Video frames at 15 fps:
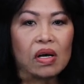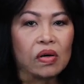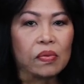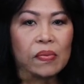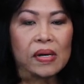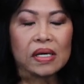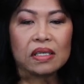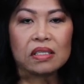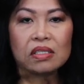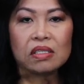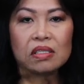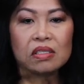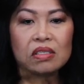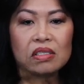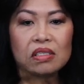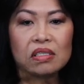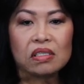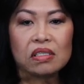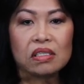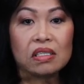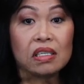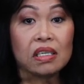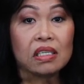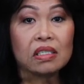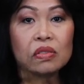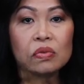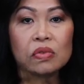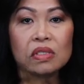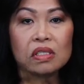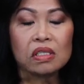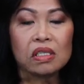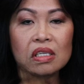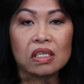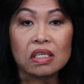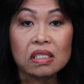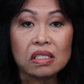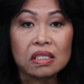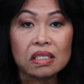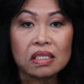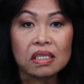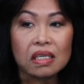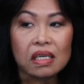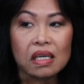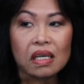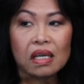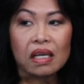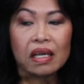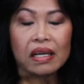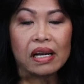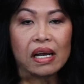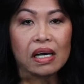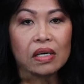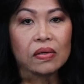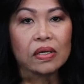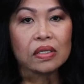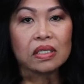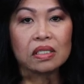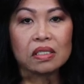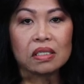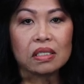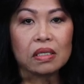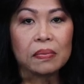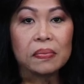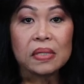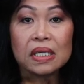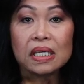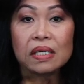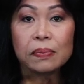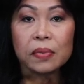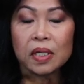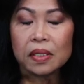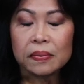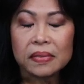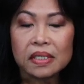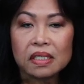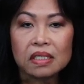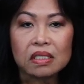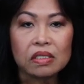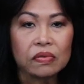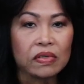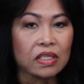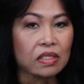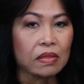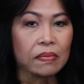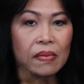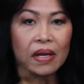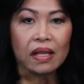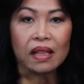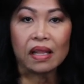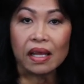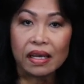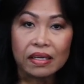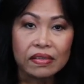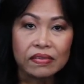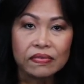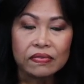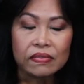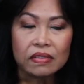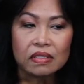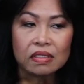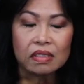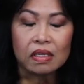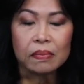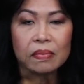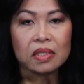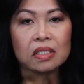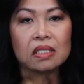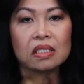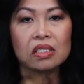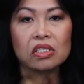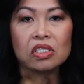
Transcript: my skin would look, and how it's going to be permanent the rest of my life. That's not much going to